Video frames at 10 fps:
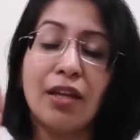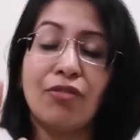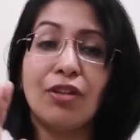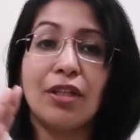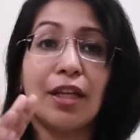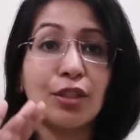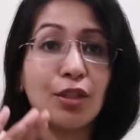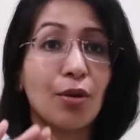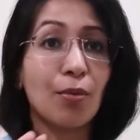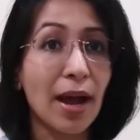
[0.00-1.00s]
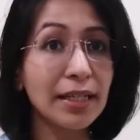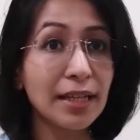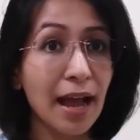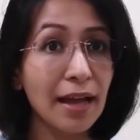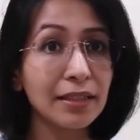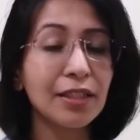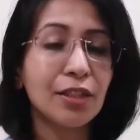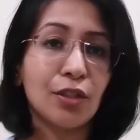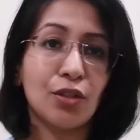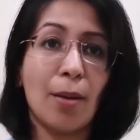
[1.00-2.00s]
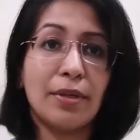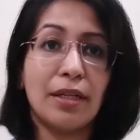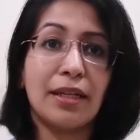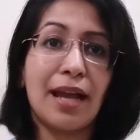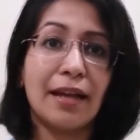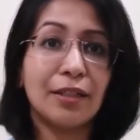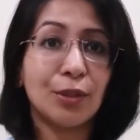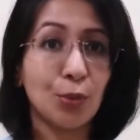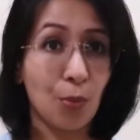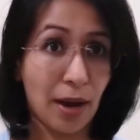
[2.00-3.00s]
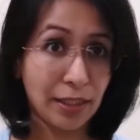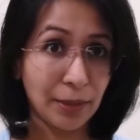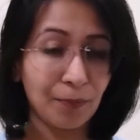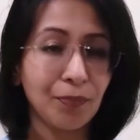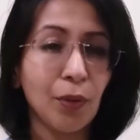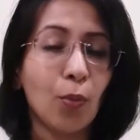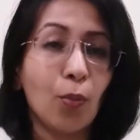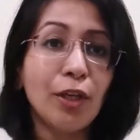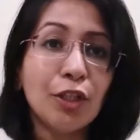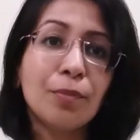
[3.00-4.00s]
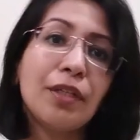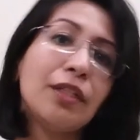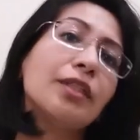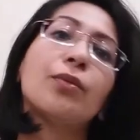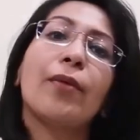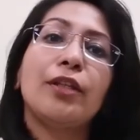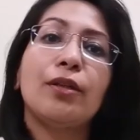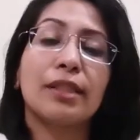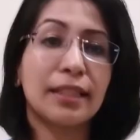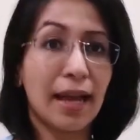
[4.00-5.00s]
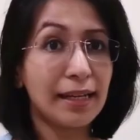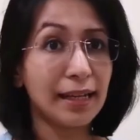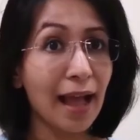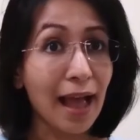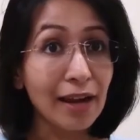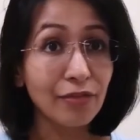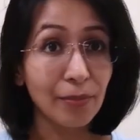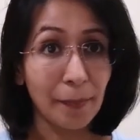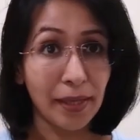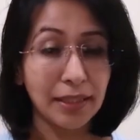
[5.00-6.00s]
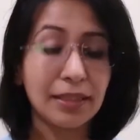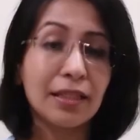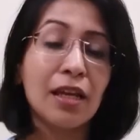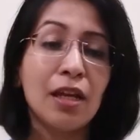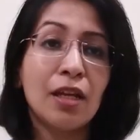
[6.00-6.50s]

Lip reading: If in case you're right-handed, your dominant hand is right, which means when you're signing alphabets,